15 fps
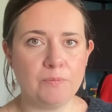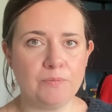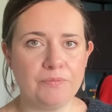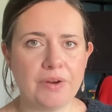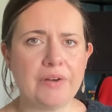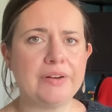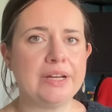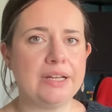
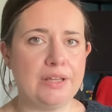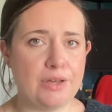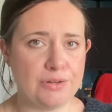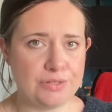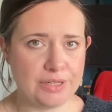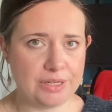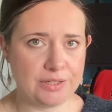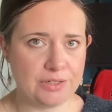very
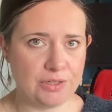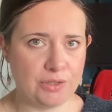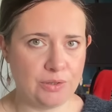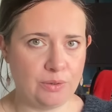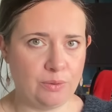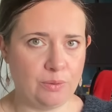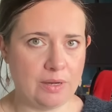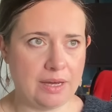allergic
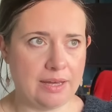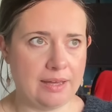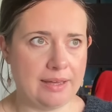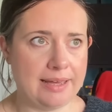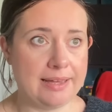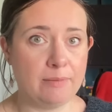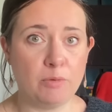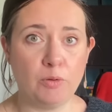to
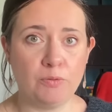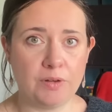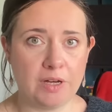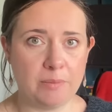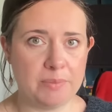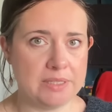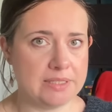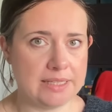animal
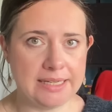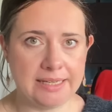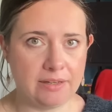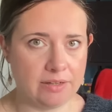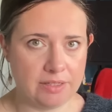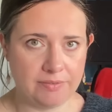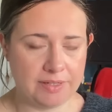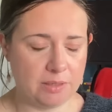fibres, any
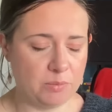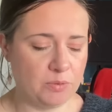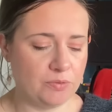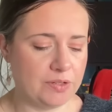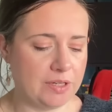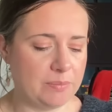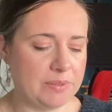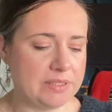kind of animal
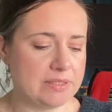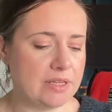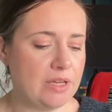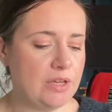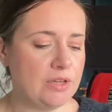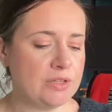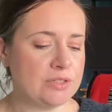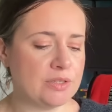fibres.
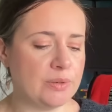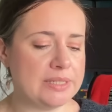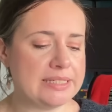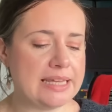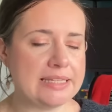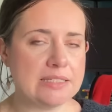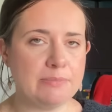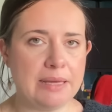So I
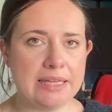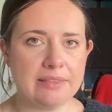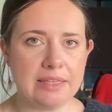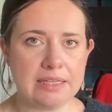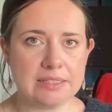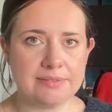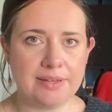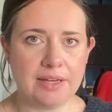tend to make
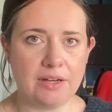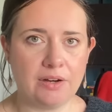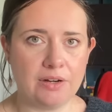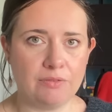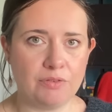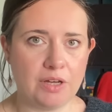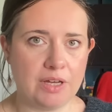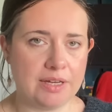things for her
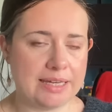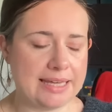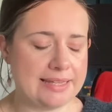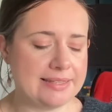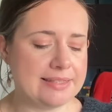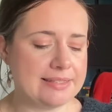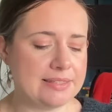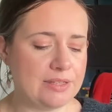and for her
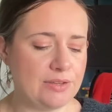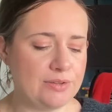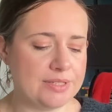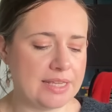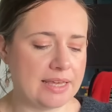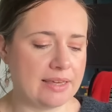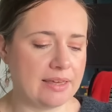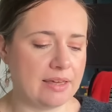kids
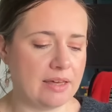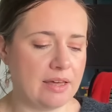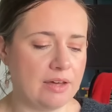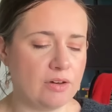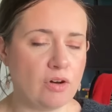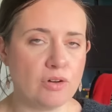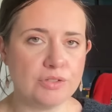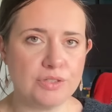using
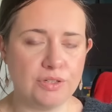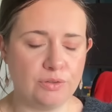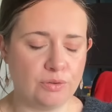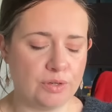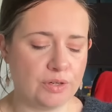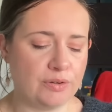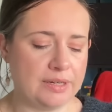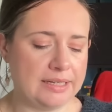cotton
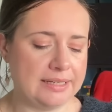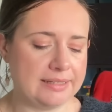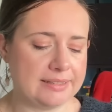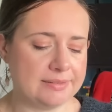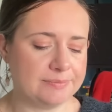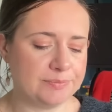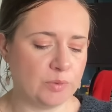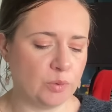or acrylic,
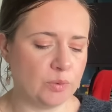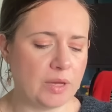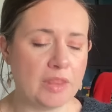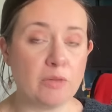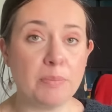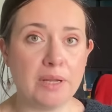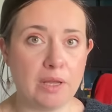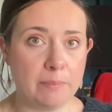or
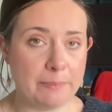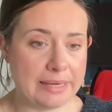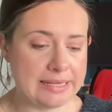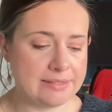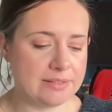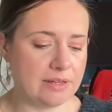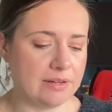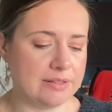other
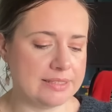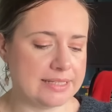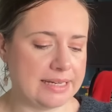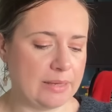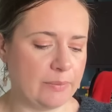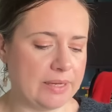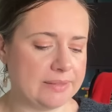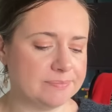plant-based yarns
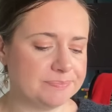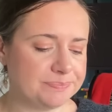anyway.